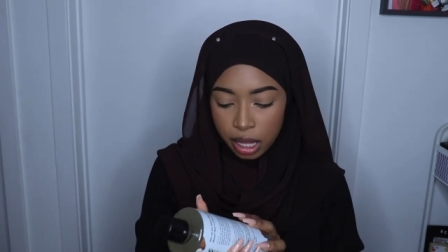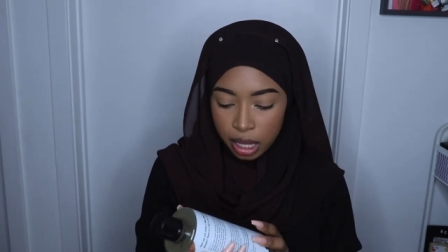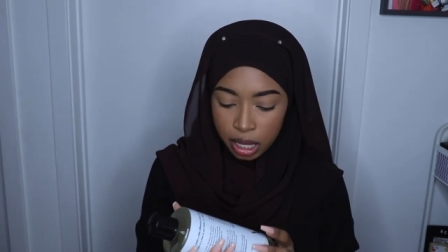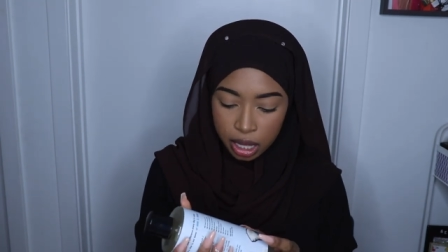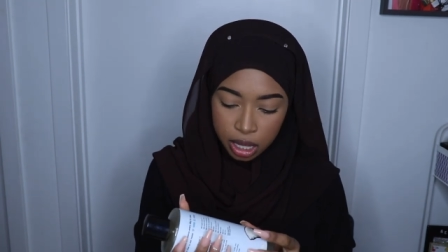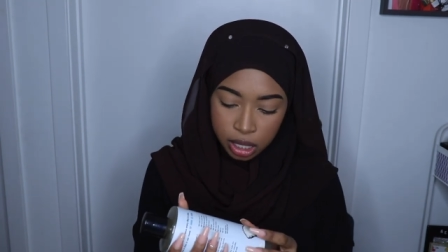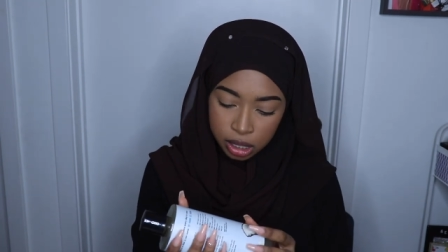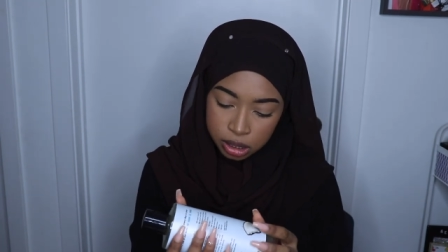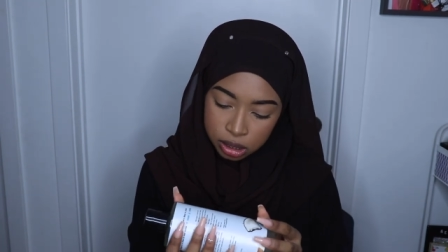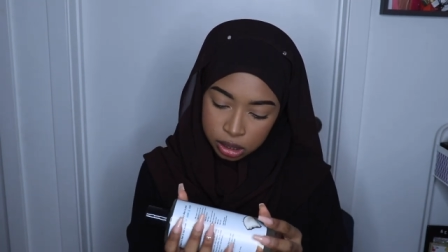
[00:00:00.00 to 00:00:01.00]

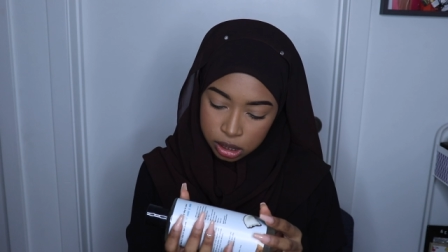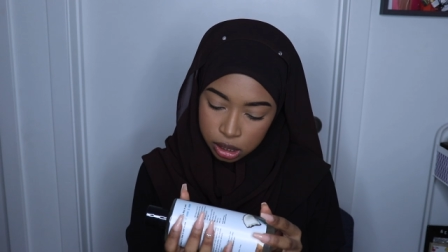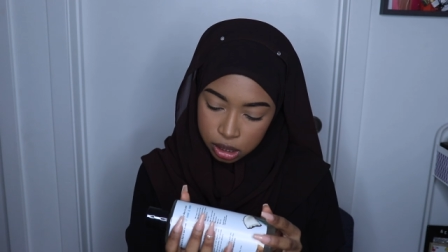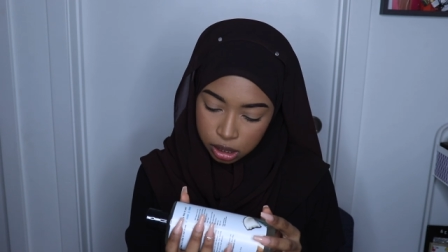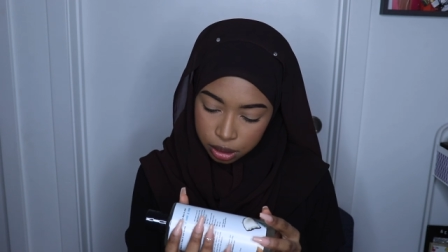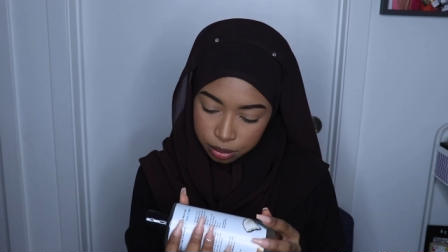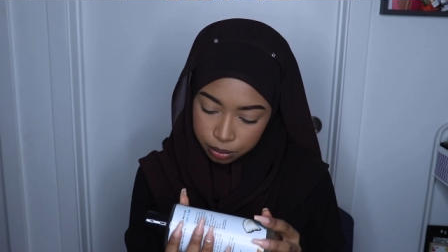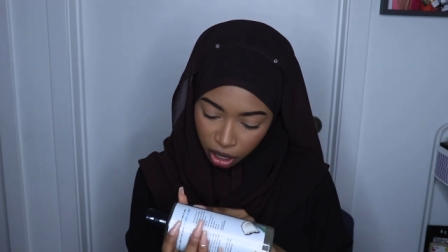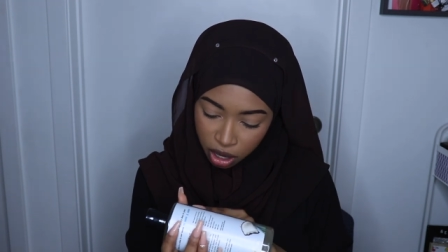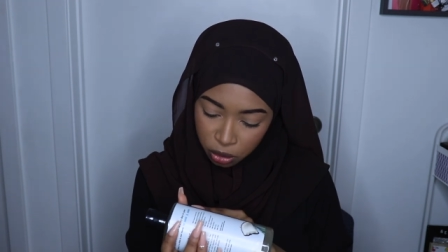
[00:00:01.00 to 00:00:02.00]
And,
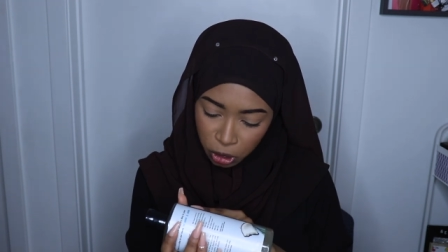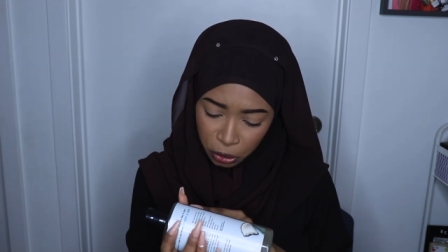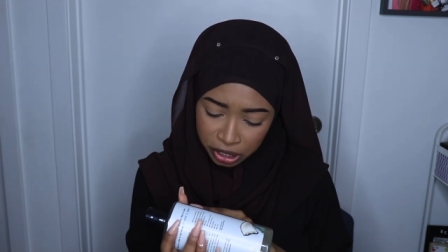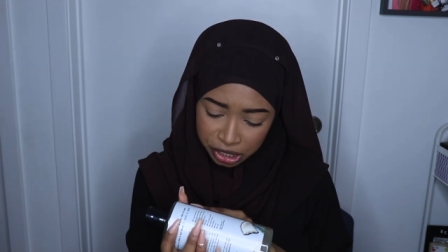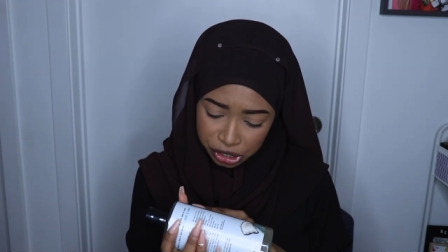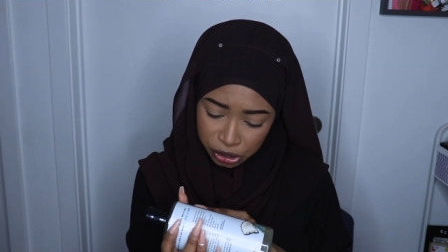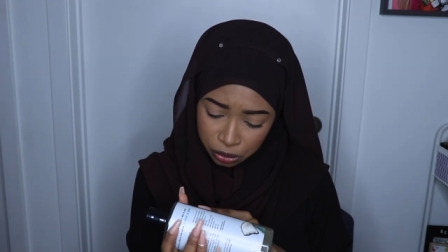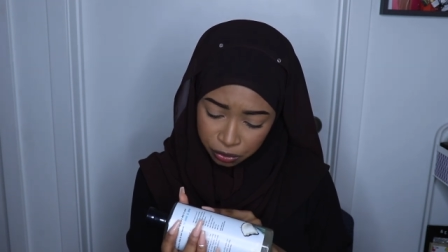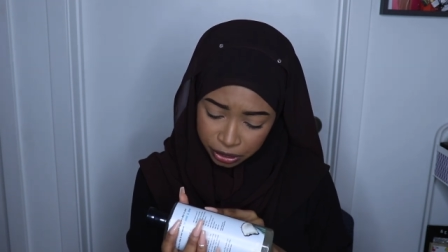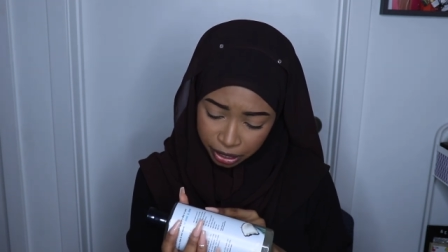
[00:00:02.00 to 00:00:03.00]
oh, coconut's
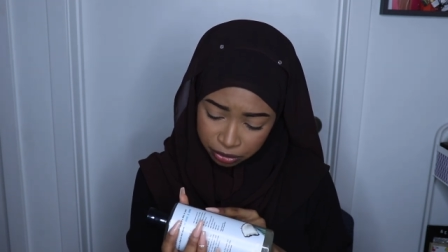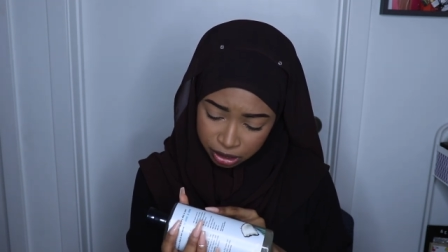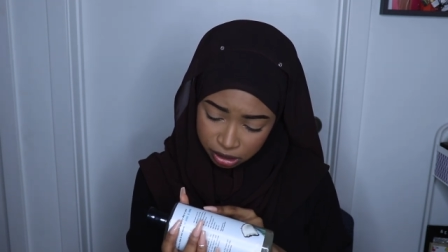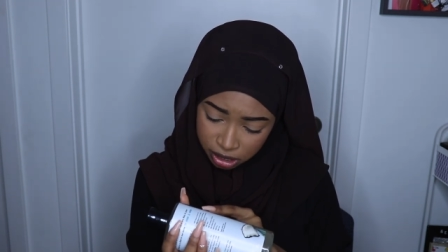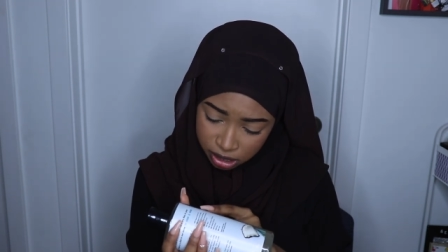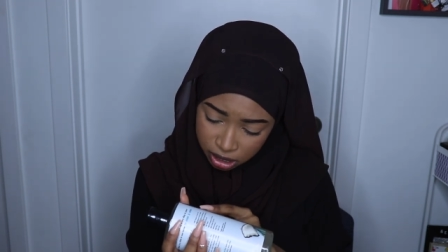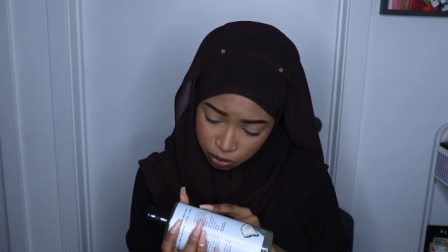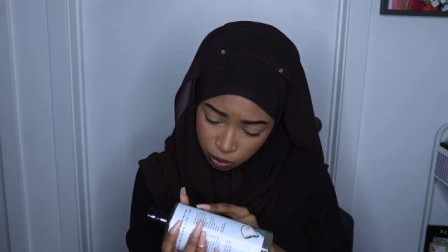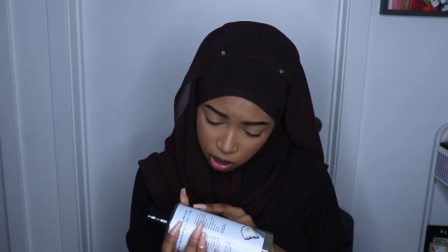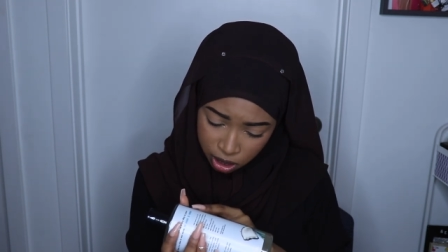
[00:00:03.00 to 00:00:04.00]
so far down this list.
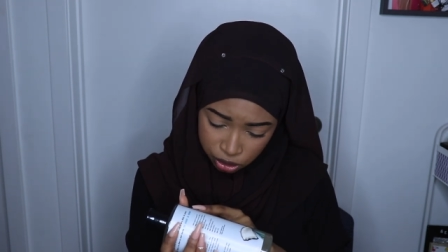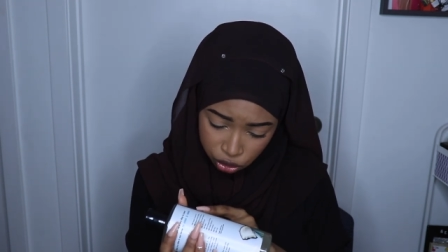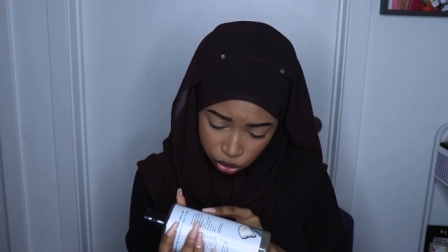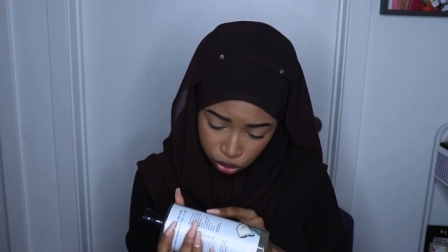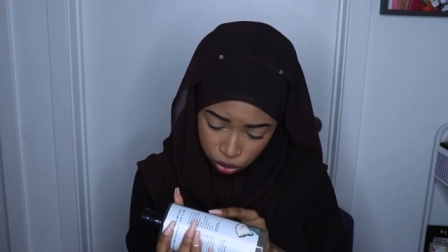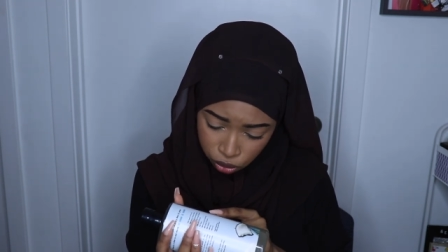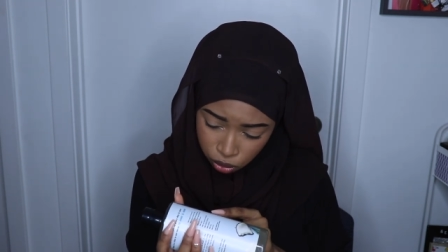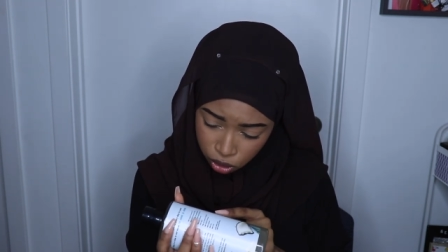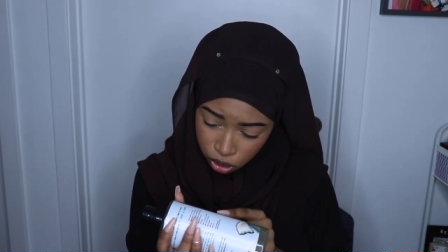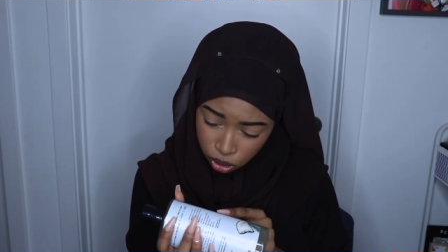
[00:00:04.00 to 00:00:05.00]
It's one,
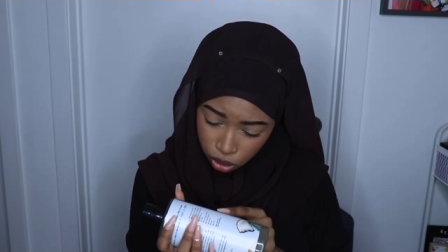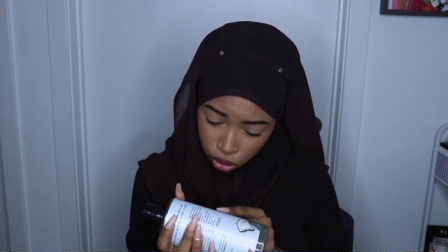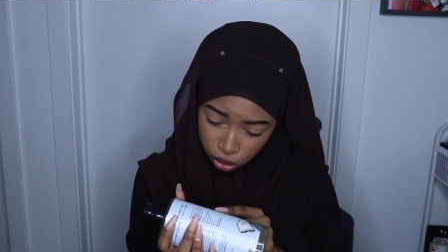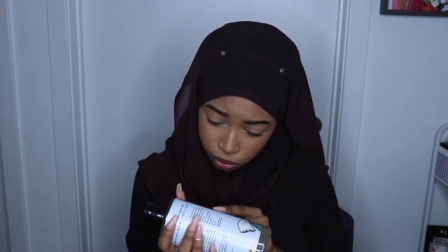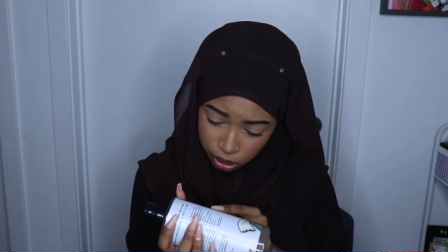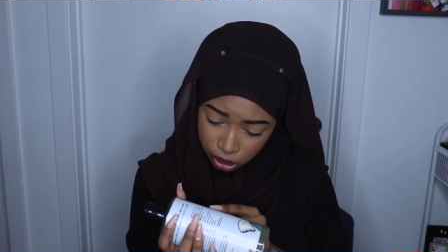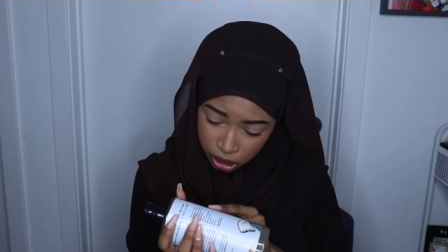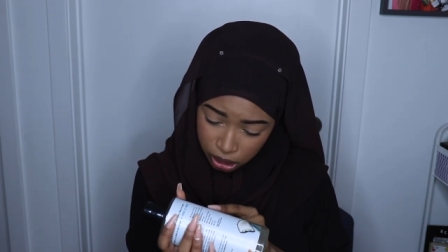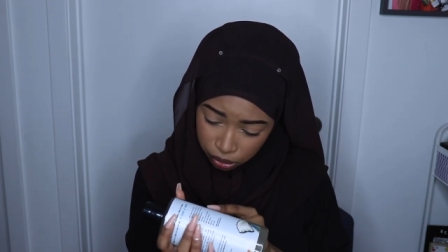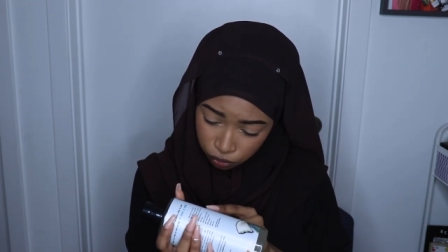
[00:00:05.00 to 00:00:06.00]
two,
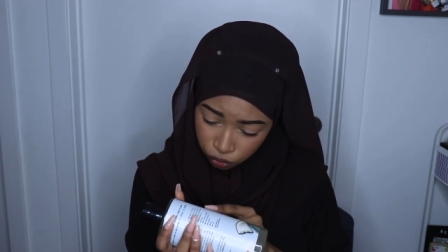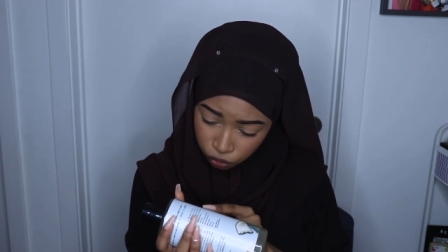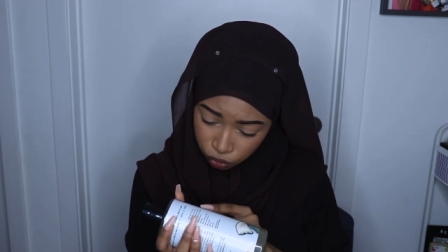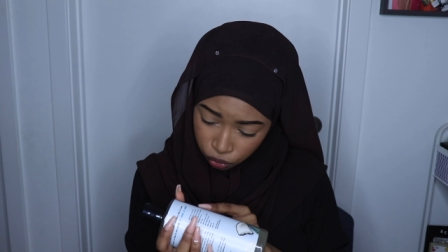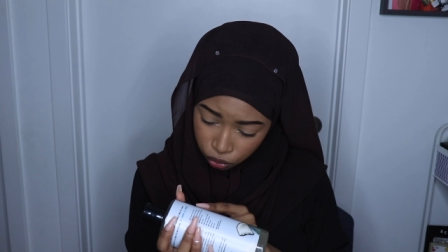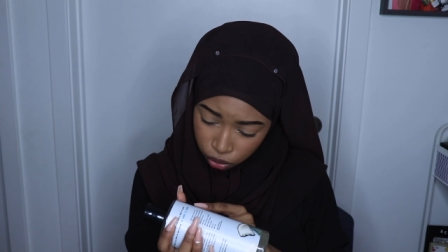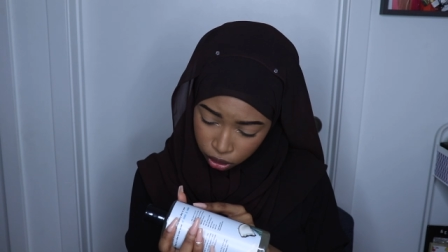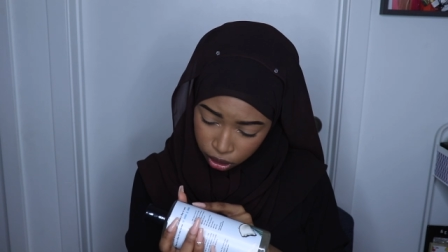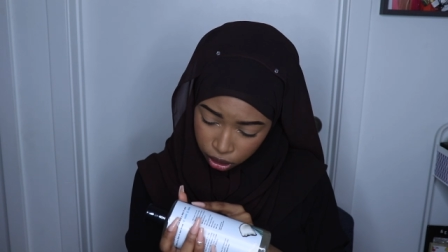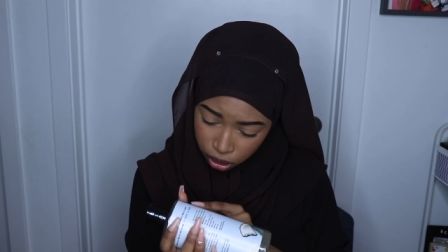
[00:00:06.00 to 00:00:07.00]
three,
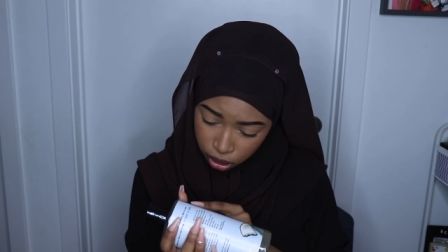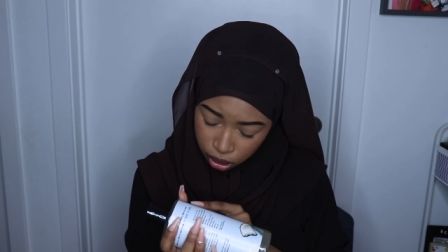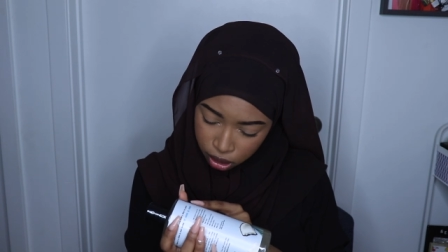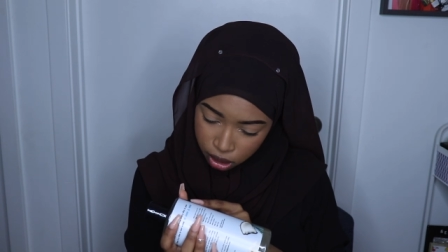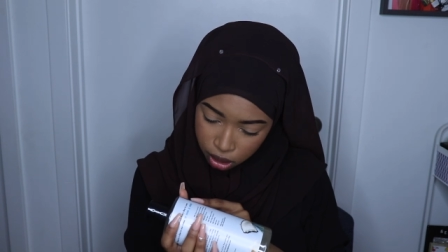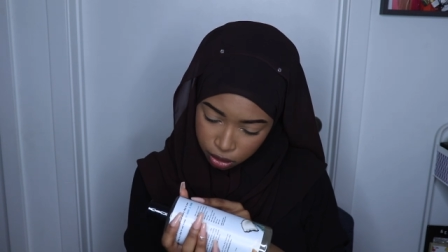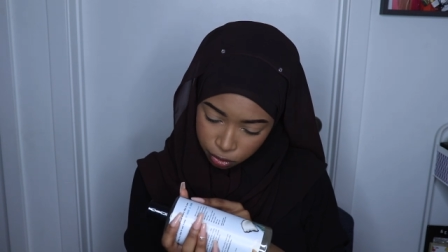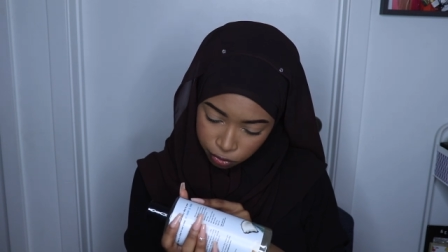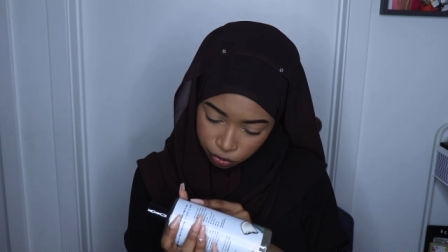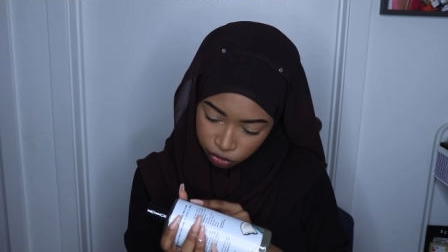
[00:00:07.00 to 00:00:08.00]
four,
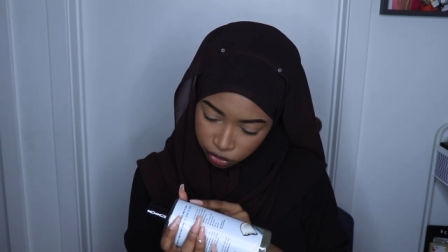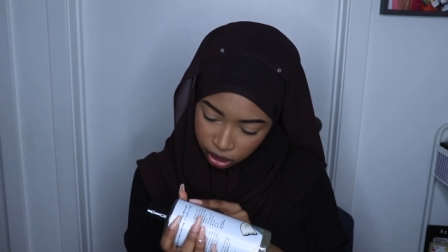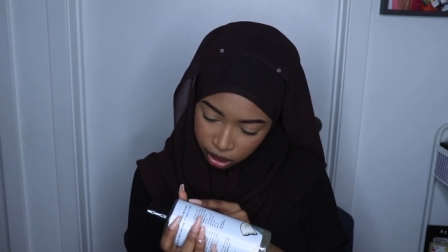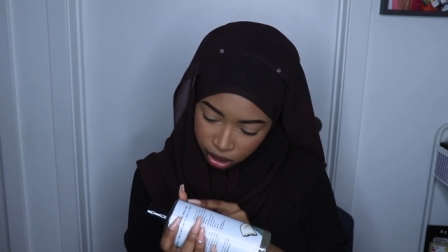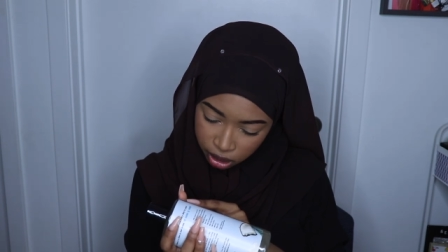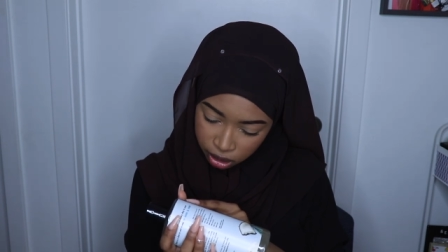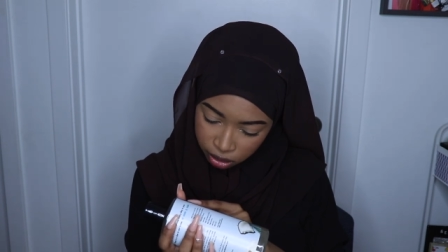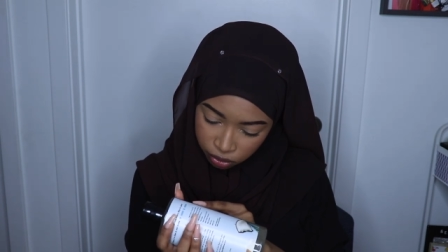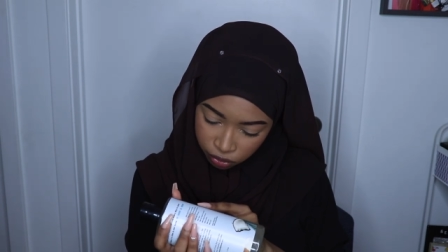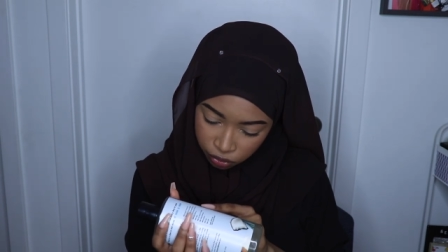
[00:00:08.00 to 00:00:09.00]

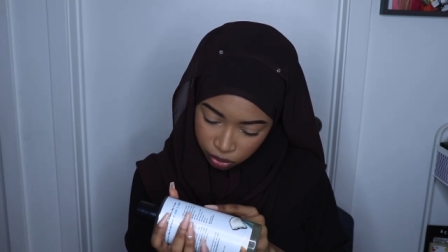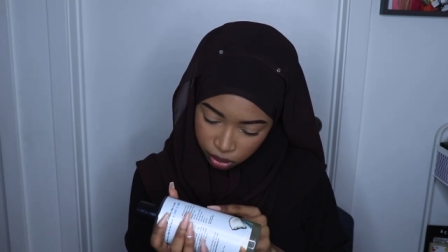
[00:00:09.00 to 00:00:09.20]
five.